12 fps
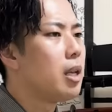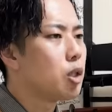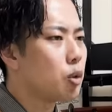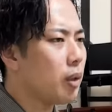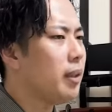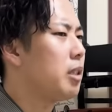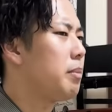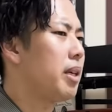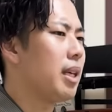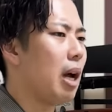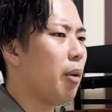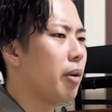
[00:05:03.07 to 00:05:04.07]
Strictly
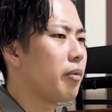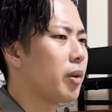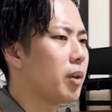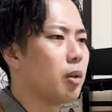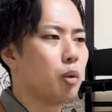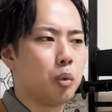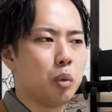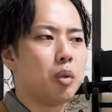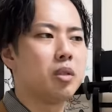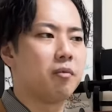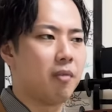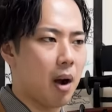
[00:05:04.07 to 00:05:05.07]
speaking, however,
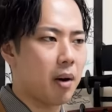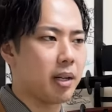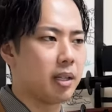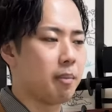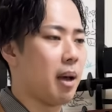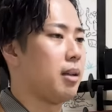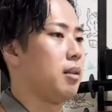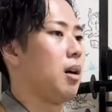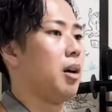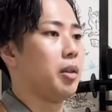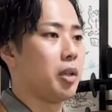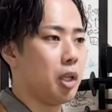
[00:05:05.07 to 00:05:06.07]
rules vary depending
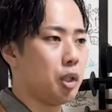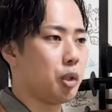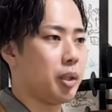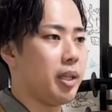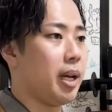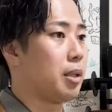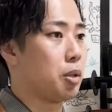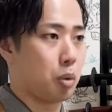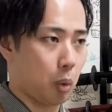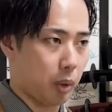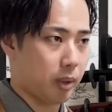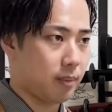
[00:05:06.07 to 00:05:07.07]
on the country and
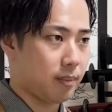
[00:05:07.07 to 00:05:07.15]
store.